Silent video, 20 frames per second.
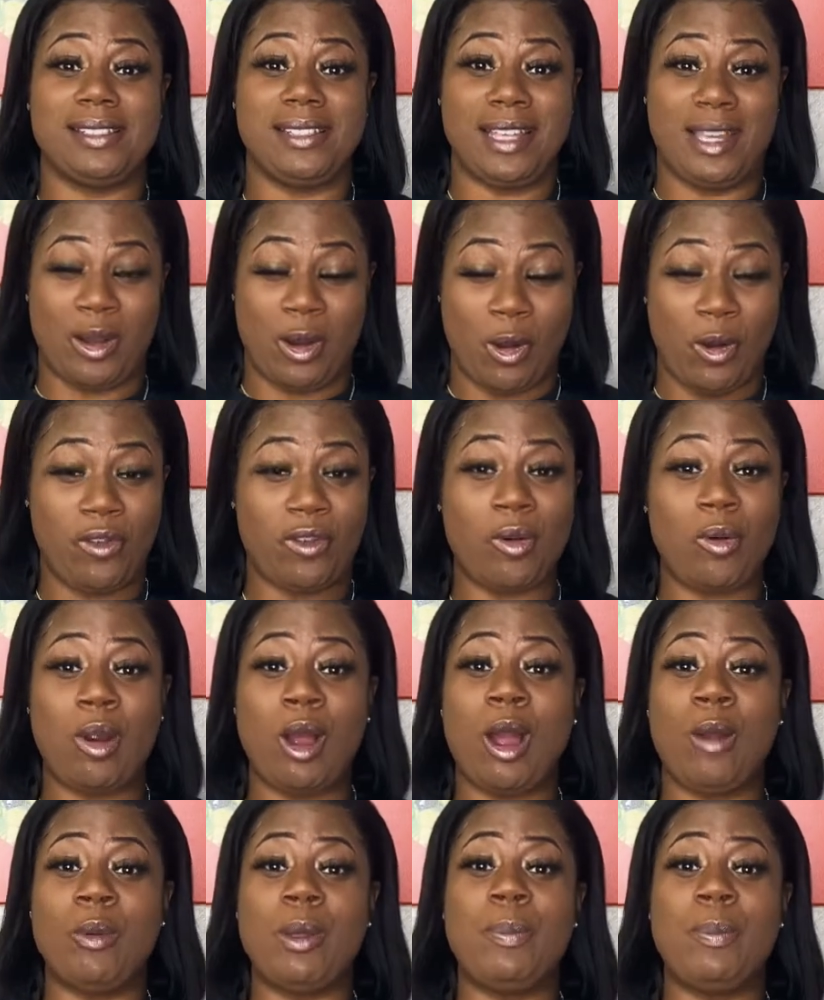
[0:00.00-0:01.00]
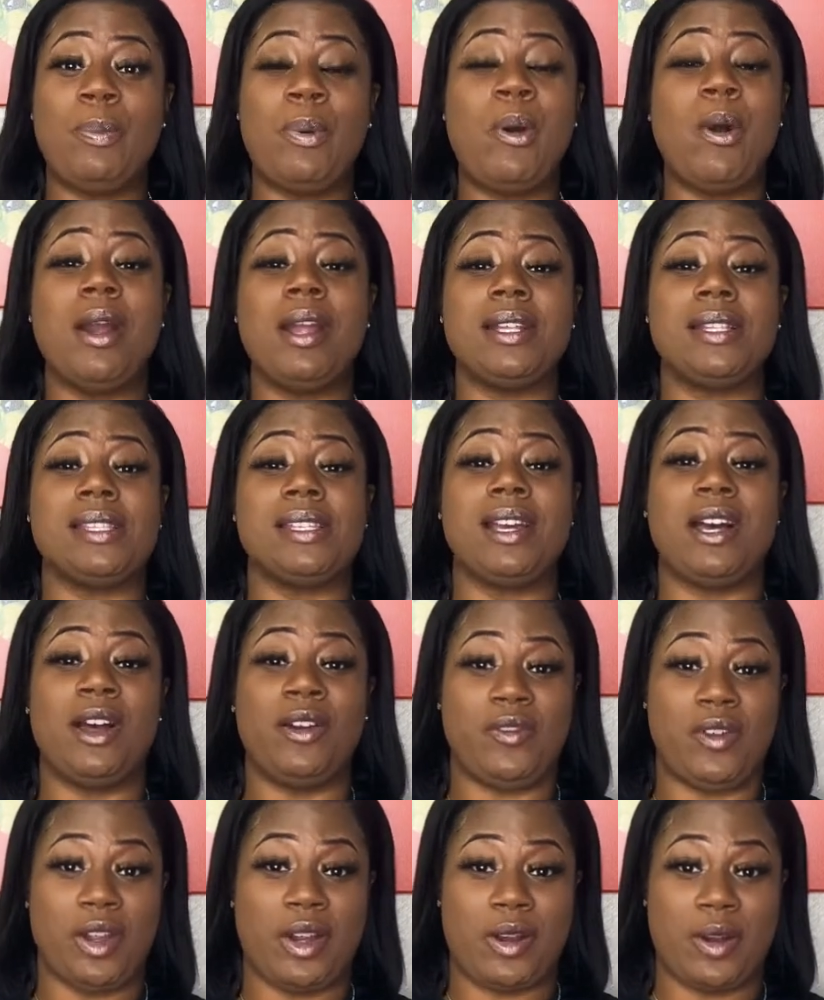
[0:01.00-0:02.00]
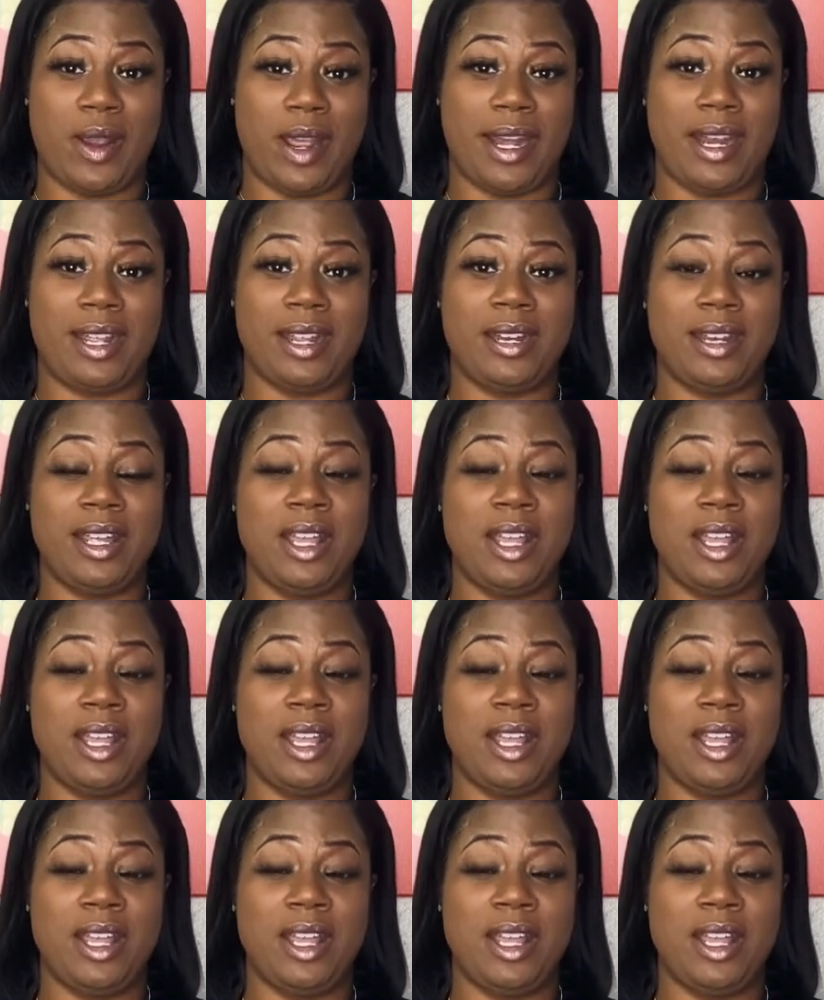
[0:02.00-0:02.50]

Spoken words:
an overall report of your credit.